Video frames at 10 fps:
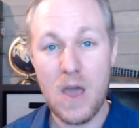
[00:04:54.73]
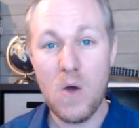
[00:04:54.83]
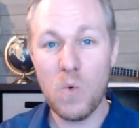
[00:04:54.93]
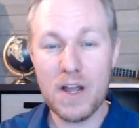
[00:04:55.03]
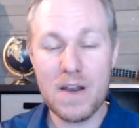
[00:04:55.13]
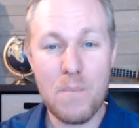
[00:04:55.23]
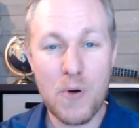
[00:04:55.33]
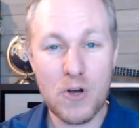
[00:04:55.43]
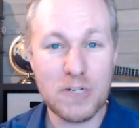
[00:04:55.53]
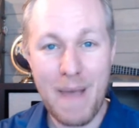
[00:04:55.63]
we're going to
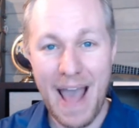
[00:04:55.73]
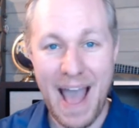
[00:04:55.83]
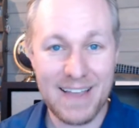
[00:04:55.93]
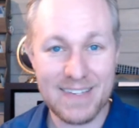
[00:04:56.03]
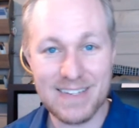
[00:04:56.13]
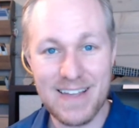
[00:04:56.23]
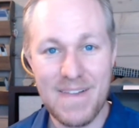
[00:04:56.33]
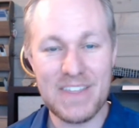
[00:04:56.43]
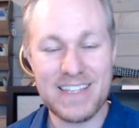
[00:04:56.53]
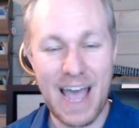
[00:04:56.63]
push past
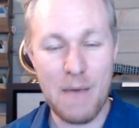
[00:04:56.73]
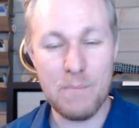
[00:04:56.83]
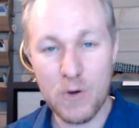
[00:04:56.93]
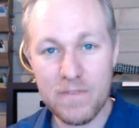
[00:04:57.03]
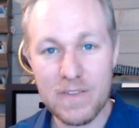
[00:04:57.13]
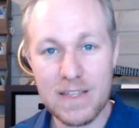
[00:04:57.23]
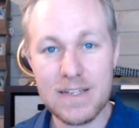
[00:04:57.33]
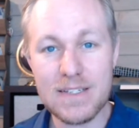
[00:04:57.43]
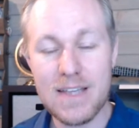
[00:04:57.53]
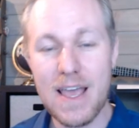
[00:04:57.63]
the taboo of
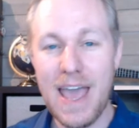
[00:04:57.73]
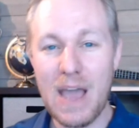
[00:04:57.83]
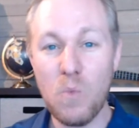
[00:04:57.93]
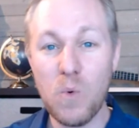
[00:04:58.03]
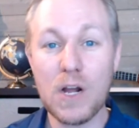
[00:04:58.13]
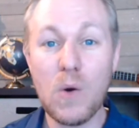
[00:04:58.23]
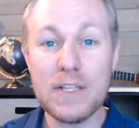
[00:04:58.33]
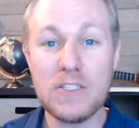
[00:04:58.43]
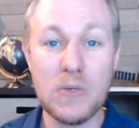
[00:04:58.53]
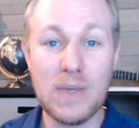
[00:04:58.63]
this, and we're going
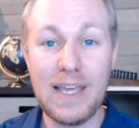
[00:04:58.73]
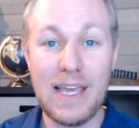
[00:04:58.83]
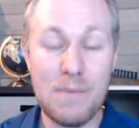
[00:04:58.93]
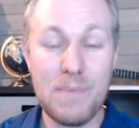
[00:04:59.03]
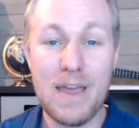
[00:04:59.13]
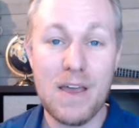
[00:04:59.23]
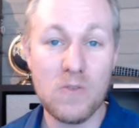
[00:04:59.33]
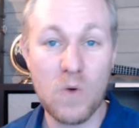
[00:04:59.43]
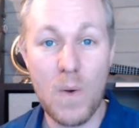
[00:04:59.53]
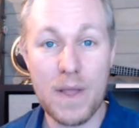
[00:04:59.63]
to keep
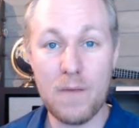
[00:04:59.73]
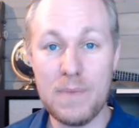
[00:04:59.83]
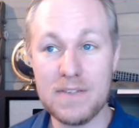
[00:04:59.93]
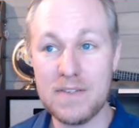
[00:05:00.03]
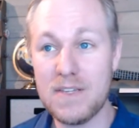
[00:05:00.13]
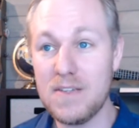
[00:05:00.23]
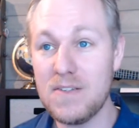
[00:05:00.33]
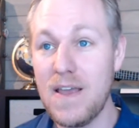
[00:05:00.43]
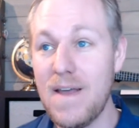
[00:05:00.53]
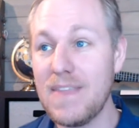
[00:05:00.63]
growing our businesses,
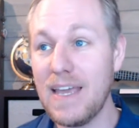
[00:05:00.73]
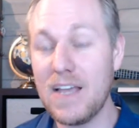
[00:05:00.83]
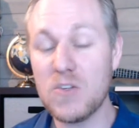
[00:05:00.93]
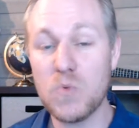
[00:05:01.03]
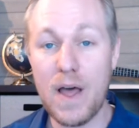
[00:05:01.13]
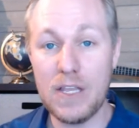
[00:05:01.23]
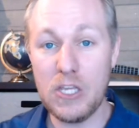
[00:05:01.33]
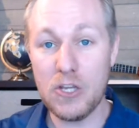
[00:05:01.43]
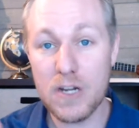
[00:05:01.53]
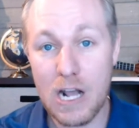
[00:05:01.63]
then guess what? You're
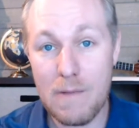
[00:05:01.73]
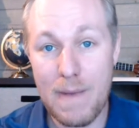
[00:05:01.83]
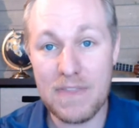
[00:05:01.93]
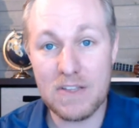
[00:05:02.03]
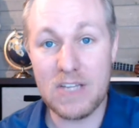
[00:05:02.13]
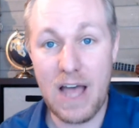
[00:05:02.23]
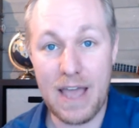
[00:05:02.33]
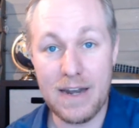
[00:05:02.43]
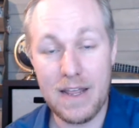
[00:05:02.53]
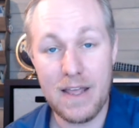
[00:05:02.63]
going to come out the other
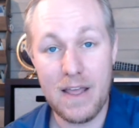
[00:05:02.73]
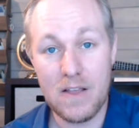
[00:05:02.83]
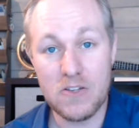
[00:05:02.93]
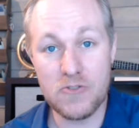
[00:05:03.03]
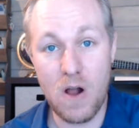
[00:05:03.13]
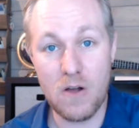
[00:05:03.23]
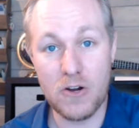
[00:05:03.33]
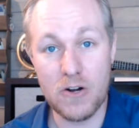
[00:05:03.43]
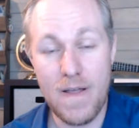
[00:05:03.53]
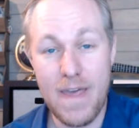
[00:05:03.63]
side stronger,